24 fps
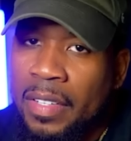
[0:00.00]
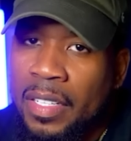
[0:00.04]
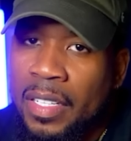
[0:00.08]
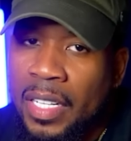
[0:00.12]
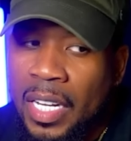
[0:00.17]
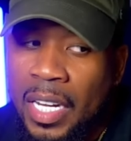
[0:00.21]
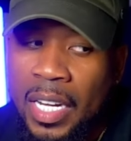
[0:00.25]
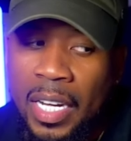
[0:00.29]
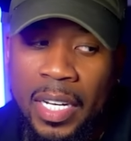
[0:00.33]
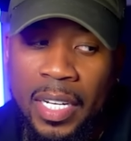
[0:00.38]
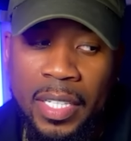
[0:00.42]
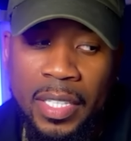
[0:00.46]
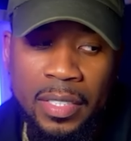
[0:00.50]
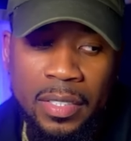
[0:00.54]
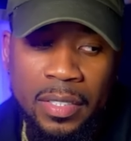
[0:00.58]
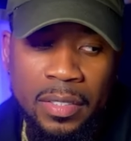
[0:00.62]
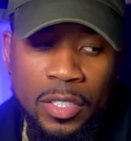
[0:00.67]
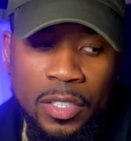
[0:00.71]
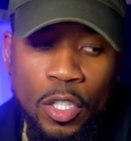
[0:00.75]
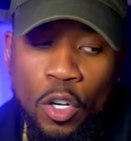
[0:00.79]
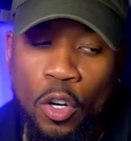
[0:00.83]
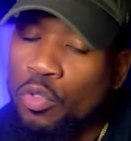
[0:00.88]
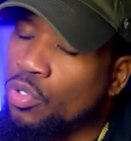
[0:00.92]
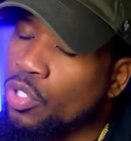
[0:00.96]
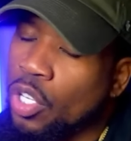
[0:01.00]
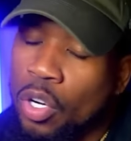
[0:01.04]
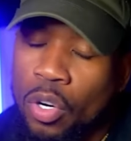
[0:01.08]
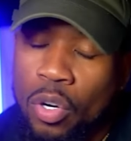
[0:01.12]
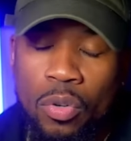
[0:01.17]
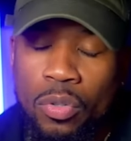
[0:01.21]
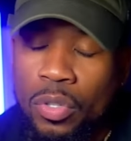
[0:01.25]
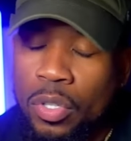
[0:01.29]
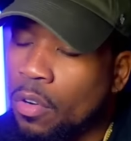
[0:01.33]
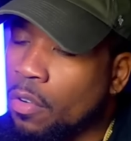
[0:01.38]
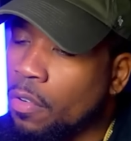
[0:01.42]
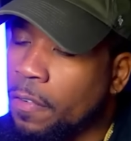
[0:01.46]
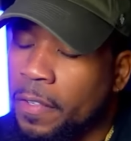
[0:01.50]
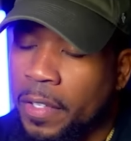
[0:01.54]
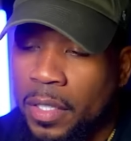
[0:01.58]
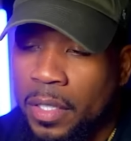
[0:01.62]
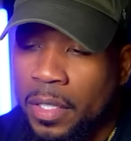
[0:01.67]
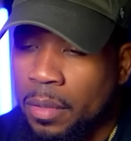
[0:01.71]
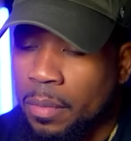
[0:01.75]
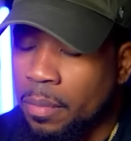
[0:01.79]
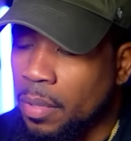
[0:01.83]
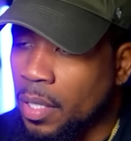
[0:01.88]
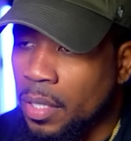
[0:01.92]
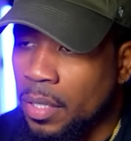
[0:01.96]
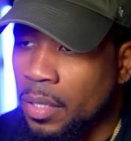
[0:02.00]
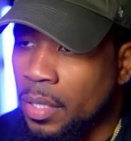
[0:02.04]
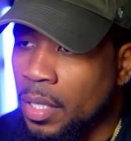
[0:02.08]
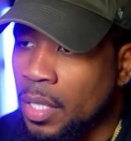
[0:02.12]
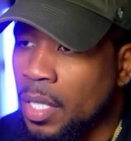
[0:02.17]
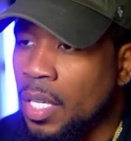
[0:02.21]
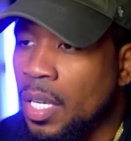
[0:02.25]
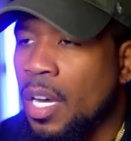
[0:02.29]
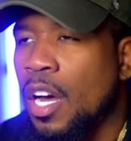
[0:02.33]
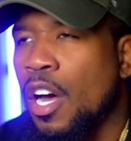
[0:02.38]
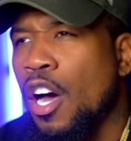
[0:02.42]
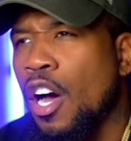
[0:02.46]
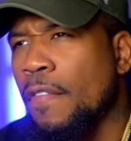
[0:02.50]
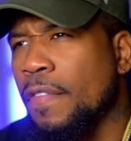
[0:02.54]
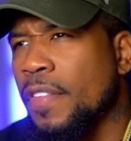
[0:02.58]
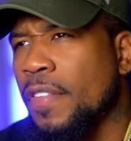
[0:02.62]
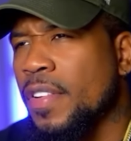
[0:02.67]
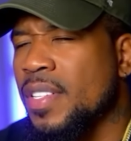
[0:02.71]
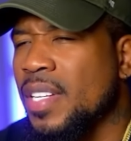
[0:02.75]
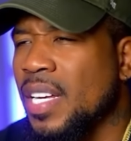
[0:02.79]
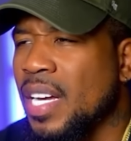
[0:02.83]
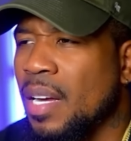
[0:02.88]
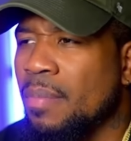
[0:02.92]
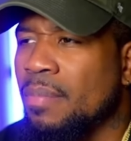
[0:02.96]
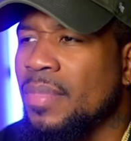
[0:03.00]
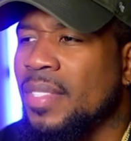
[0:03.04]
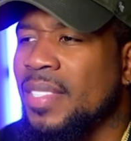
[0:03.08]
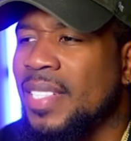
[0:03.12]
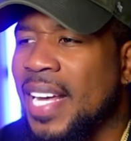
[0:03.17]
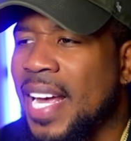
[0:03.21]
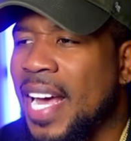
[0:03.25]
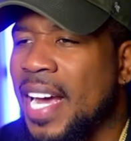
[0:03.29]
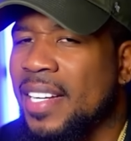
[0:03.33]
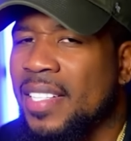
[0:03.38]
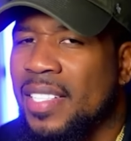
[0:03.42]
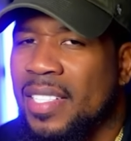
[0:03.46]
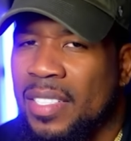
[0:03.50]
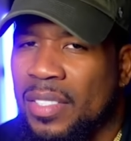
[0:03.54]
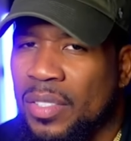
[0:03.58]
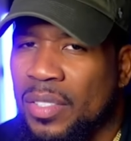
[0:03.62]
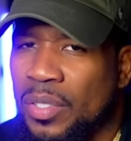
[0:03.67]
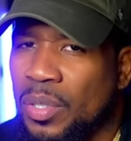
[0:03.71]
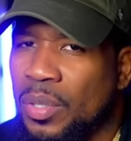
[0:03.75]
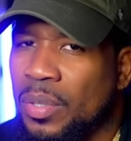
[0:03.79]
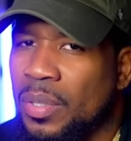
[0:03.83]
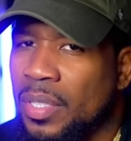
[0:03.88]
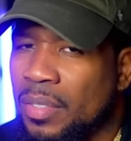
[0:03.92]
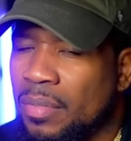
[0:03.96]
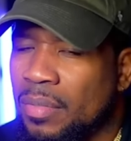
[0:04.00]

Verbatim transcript: Every line. No filler, bro. Off the top, Dax can do